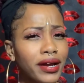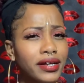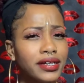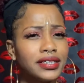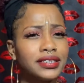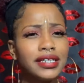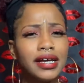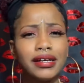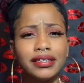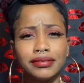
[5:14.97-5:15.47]
because
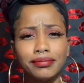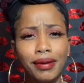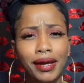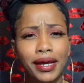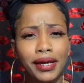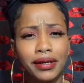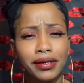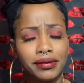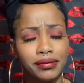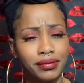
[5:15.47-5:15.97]
I was
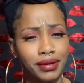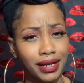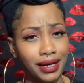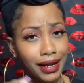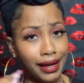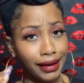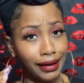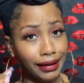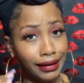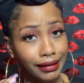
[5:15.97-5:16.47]
making them and I
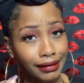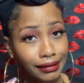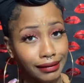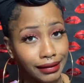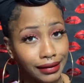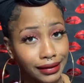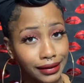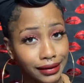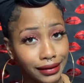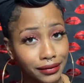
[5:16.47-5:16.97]
ain't eat
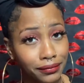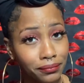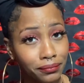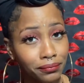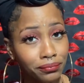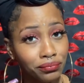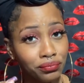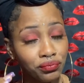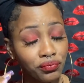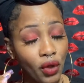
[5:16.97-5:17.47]
nothing
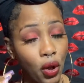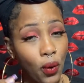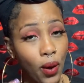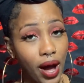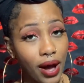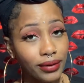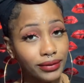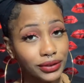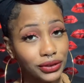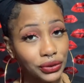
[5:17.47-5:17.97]
while
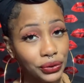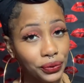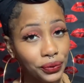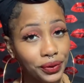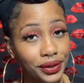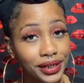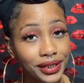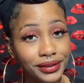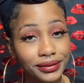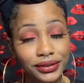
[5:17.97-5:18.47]
I was doing
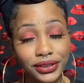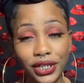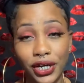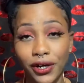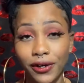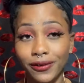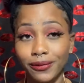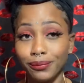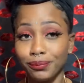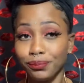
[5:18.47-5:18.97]
it. So